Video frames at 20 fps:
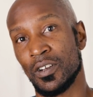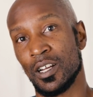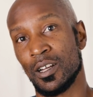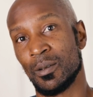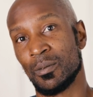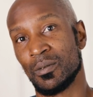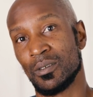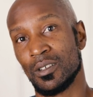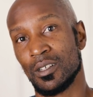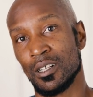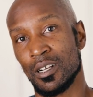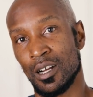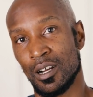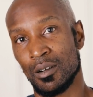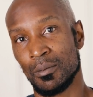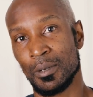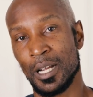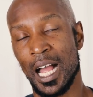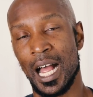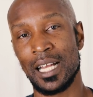
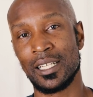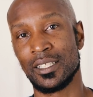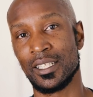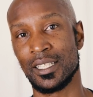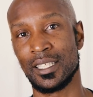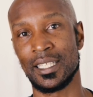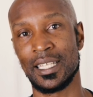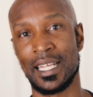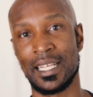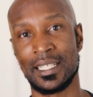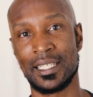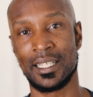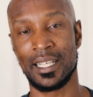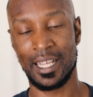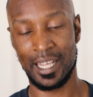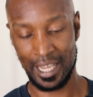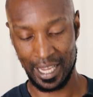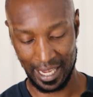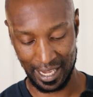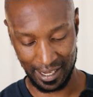consciousness,
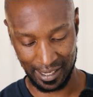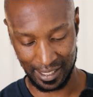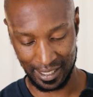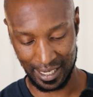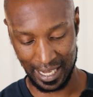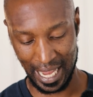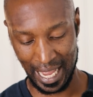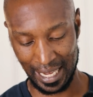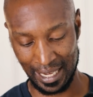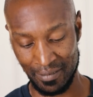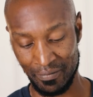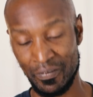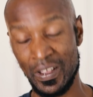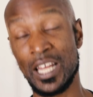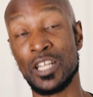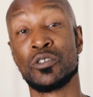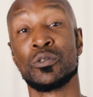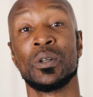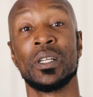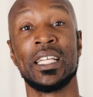and
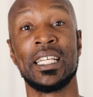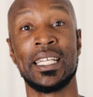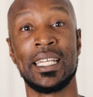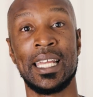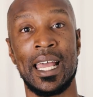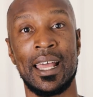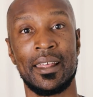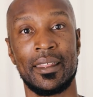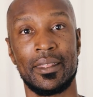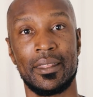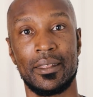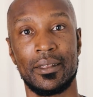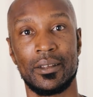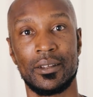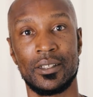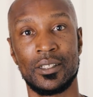eventually death.